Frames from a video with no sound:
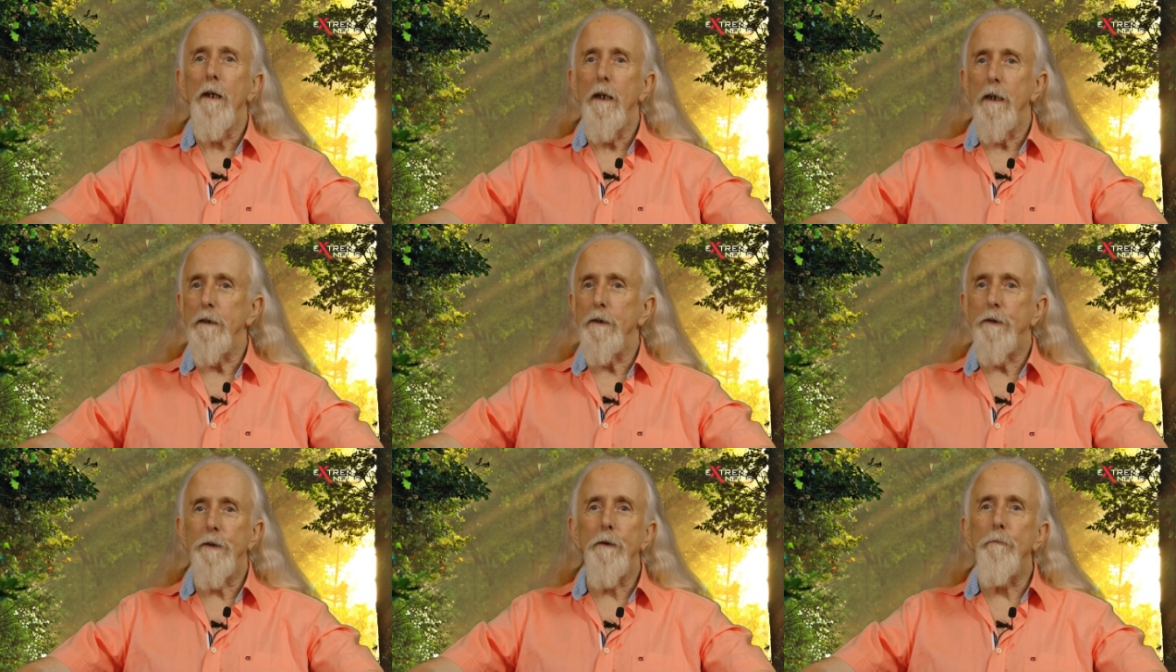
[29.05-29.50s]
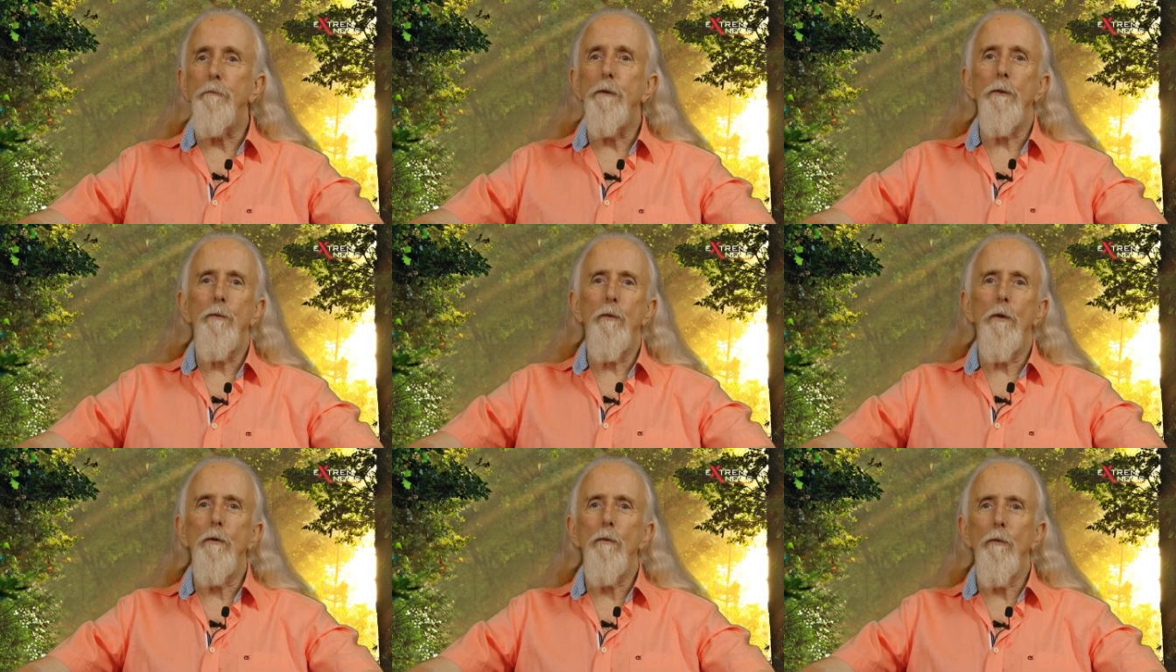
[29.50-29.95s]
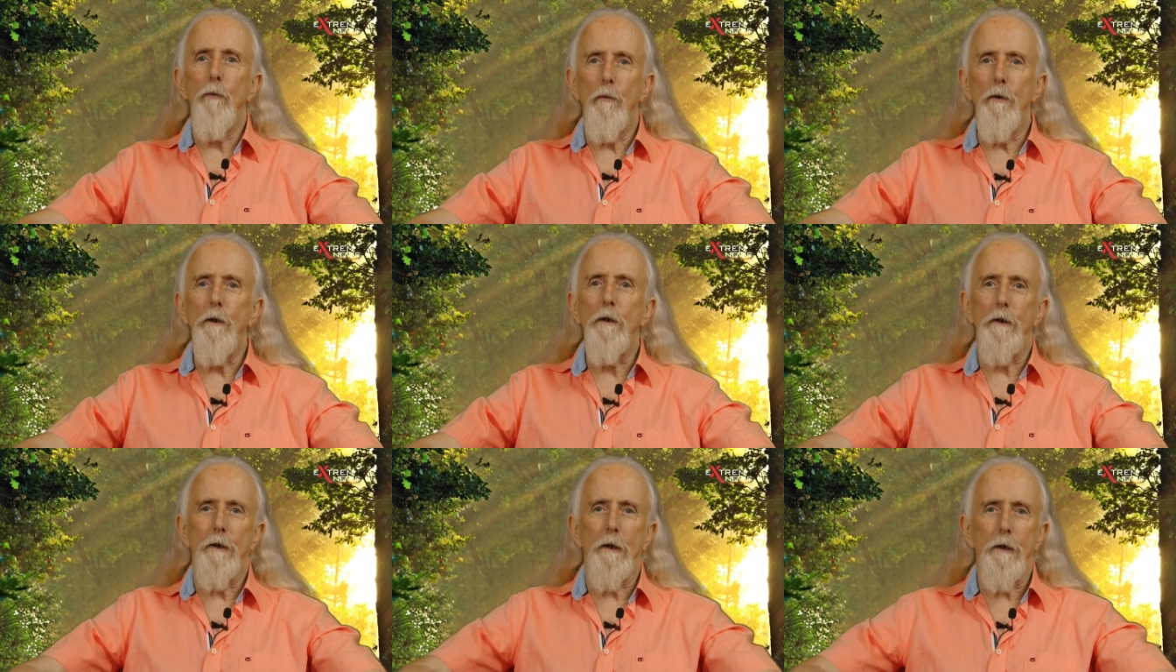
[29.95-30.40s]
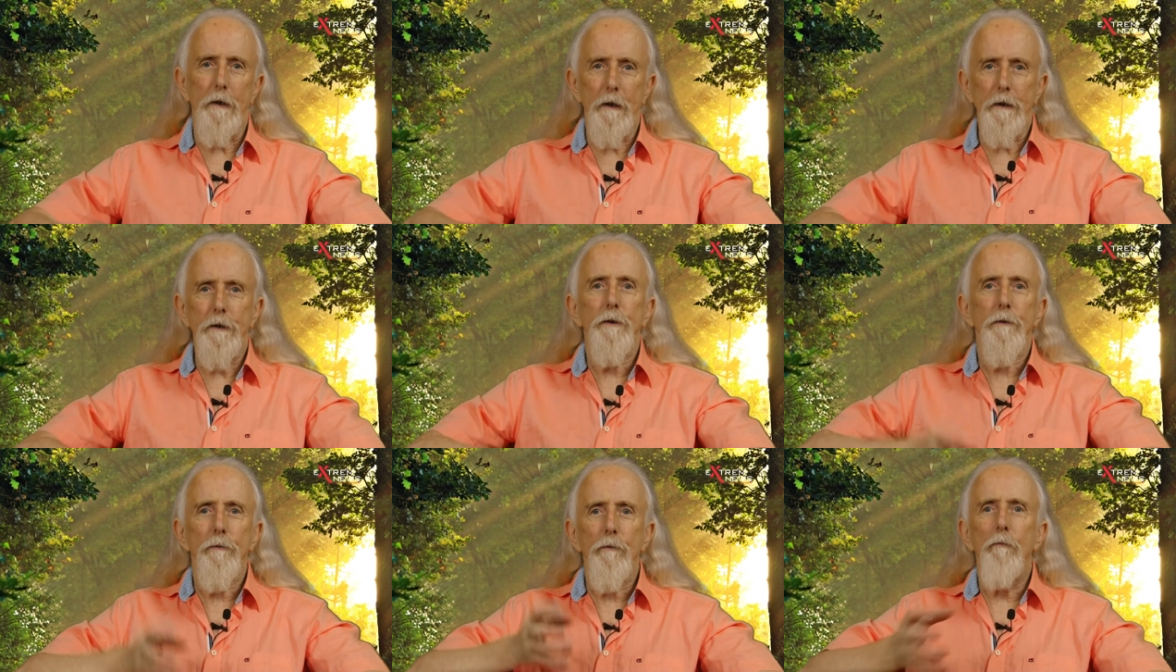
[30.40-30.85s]
It simply won't work
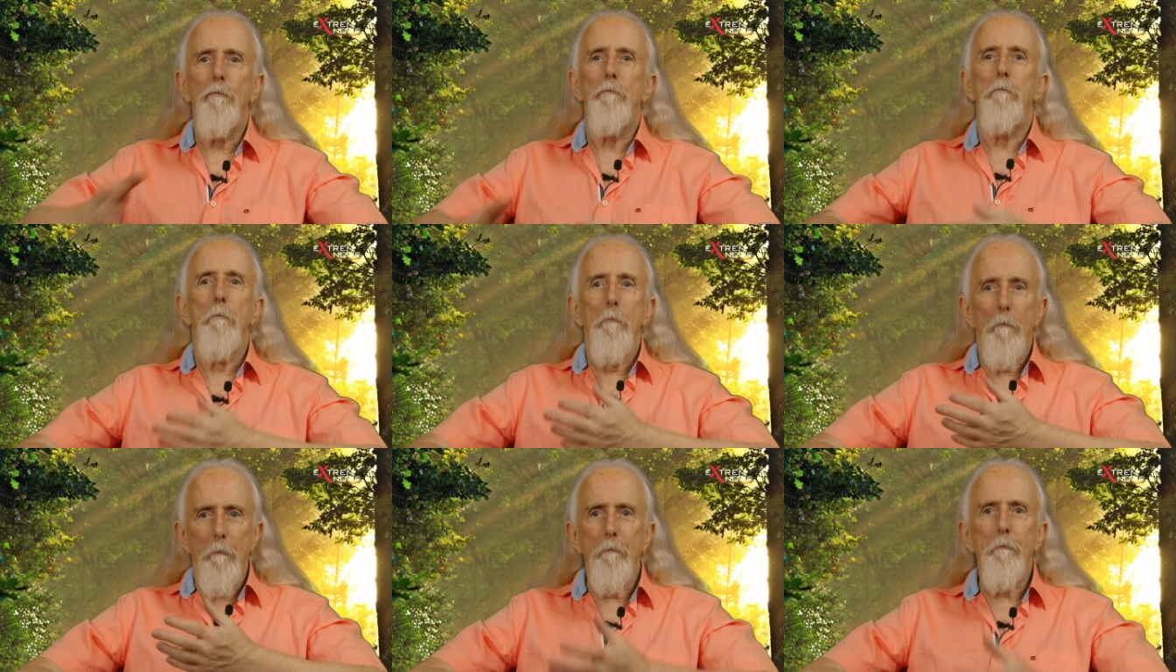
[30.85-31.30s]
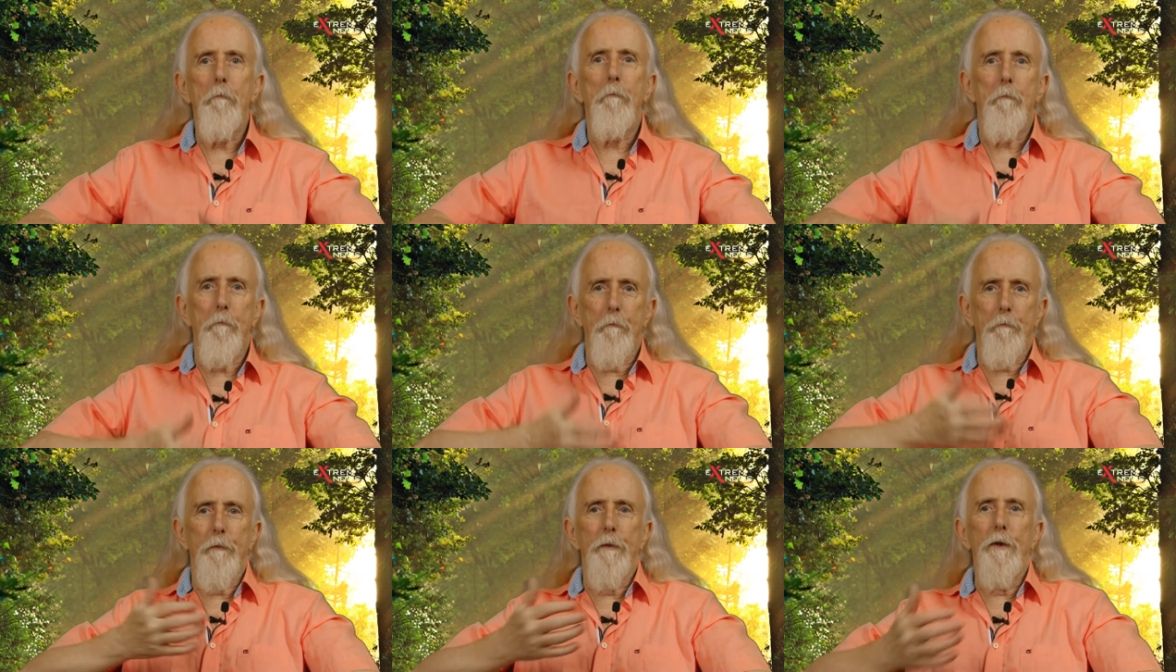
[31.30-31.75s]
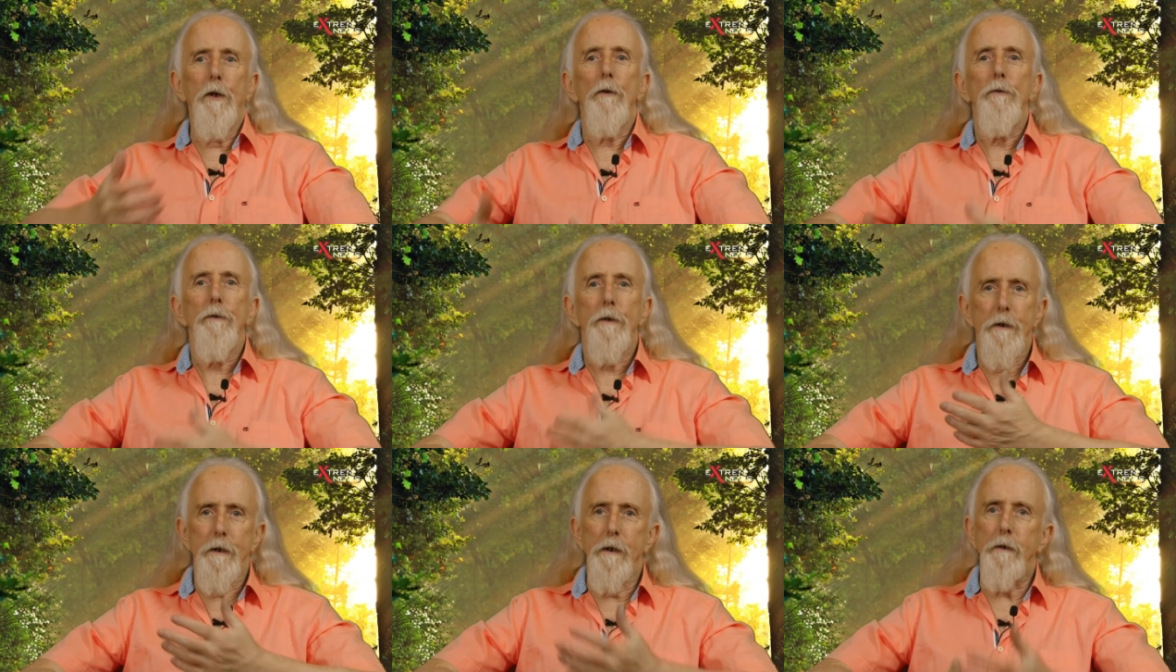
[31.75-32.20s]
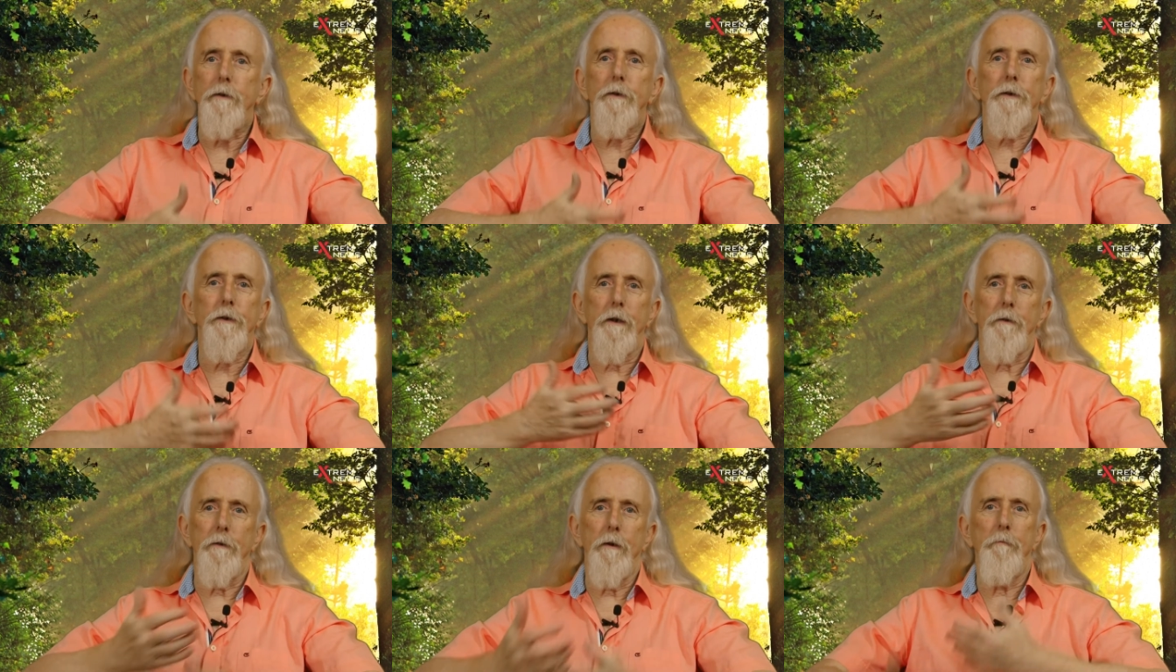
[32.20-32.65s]
unless you've done the
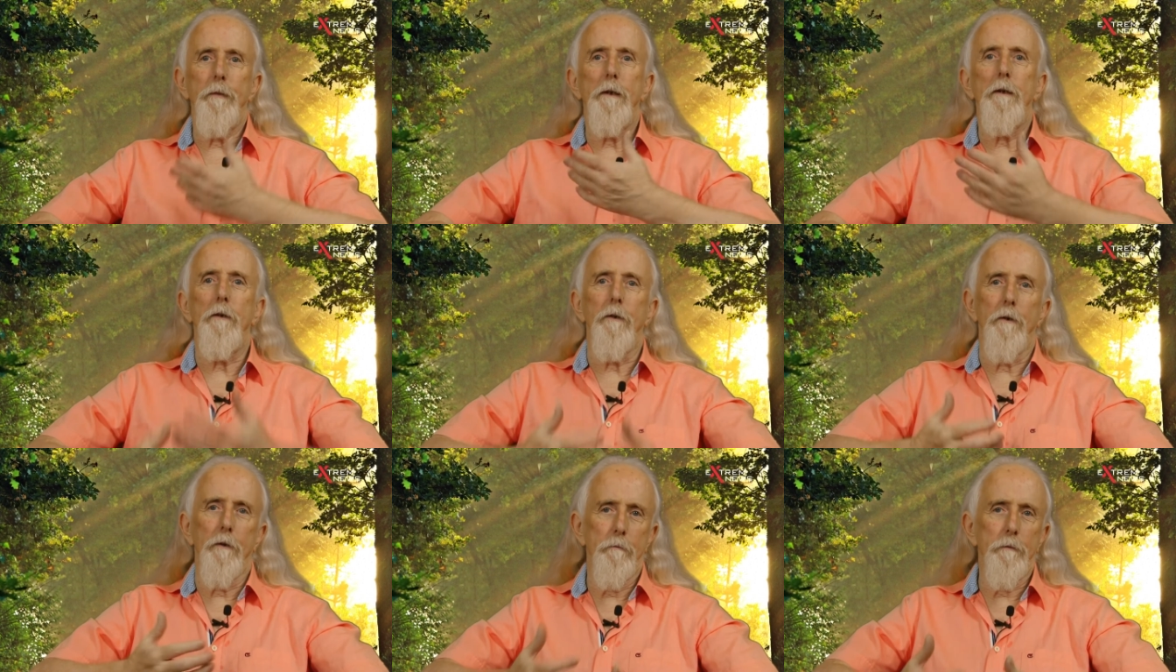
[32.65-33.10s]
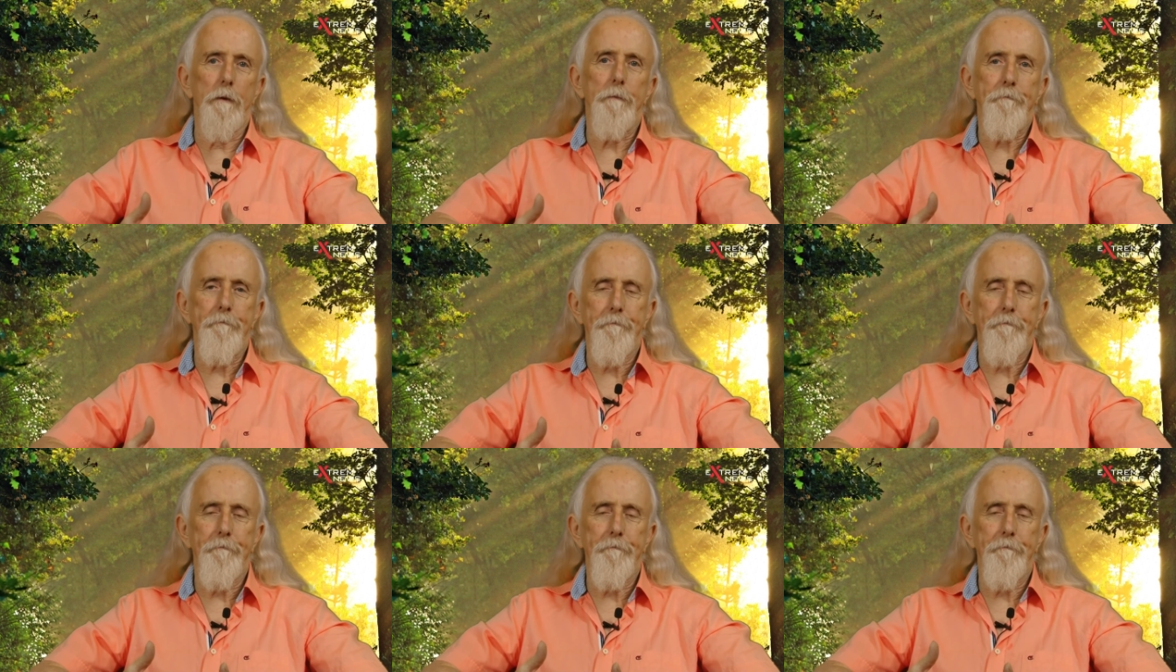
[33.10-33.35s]
necessary build up.